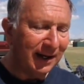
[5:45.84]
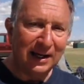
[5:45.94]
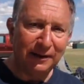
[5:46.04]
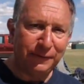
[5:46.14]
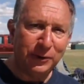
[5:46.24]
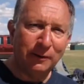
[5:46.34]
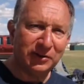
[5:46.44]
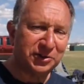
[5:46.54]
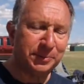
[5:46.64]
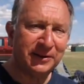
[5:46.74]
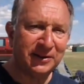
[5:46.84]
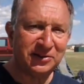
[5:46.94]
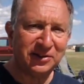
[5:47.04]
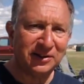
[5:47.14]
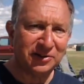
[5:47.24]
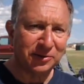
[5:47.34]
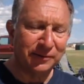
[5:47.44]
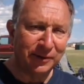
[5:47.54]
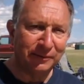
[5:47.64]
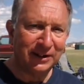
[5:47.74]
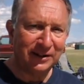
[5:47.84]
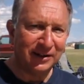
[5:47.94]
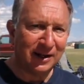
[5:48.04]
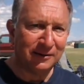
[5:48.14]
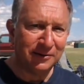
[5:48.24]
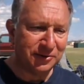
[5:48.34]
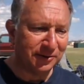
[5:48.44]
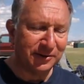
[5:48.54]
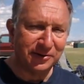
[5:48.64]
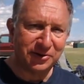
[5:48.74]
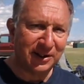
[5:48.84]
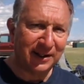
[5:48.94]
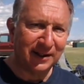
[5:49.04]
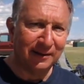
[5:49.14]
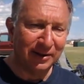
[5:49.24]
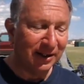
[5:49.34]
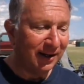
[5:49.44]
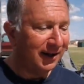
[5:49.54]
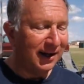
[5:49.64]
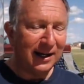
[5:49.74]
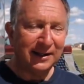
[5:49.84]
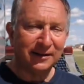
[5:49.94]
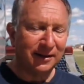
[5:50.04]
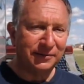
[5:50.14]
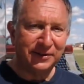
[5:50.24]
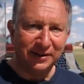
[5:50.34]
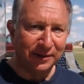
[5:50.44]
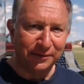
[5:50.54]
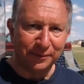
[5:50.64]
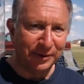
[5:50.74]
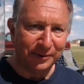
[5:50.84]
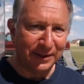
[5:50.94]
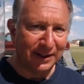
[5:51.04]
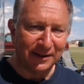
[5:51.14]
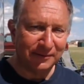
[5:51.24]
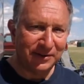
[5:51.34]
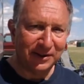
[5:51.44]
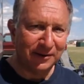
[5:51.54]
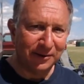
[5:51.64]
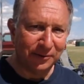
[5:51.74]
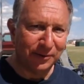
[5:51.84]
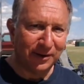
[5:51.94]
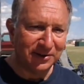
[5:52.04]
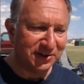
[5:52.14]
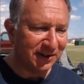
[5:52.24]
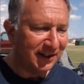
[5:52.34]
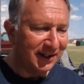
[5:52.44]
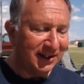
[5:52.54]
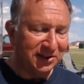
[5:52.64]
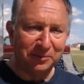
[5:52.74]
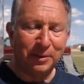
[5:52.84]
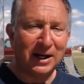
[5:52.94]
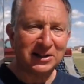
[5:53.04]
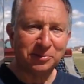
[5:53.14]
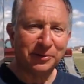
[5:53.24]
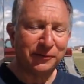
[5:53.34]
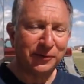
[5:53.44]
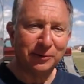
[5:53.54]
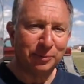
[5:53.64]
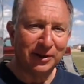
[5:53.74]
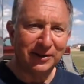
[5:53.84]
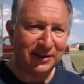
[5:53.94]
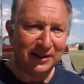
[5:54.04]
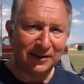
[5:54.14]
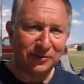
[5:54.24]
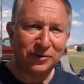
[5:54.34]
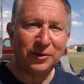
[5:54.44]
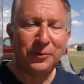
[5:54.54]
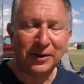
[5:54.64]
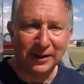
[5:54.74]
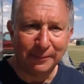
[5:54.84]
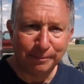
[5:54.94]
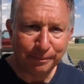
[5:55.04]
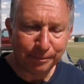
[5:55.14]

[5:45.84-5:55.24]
If you have experience in this, or if you have any knowledge or understanding of it, I'd love to hear from you, and I'd love to hear your thoughts. Is it possible for your blood to get too thin?